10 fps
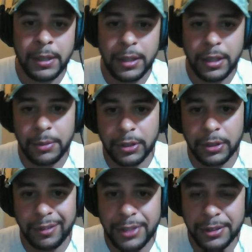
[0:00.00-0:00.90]
Uh, we
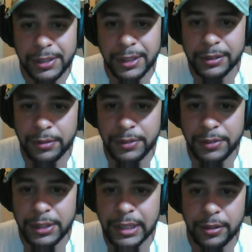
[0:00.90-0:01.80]
also have Taran Tactical
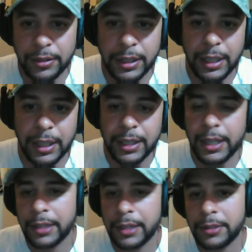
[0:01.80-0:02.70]
Innovations got their Glock
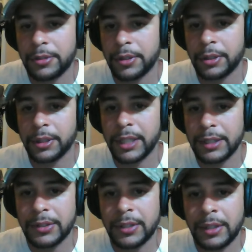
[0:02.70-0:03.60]
connector trigger
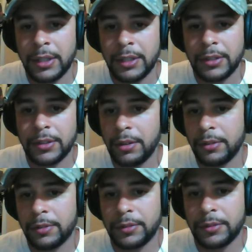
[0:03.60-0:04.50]
kits.
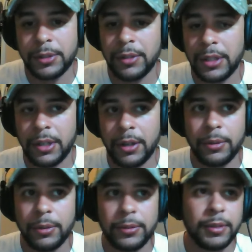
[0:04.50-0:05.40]
So two, uh, you
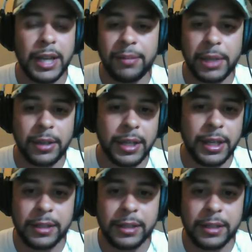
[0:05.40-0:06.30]
know, three and a half pound
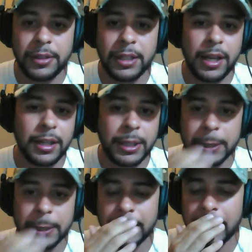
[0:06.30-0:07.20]
connector in your Glock. You got
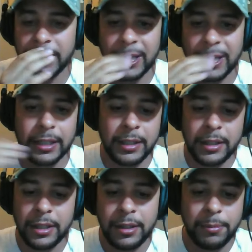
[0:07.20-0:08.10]
a stock Glock.
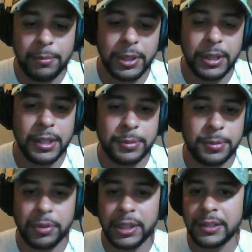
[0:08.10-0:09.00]
Put in his
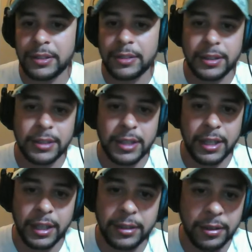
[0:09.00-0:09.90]
springs, his
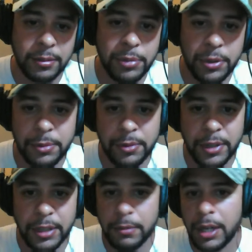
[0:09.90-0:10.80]
connector. Boom, you're
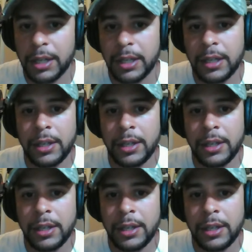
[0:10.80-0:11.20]
ready to rock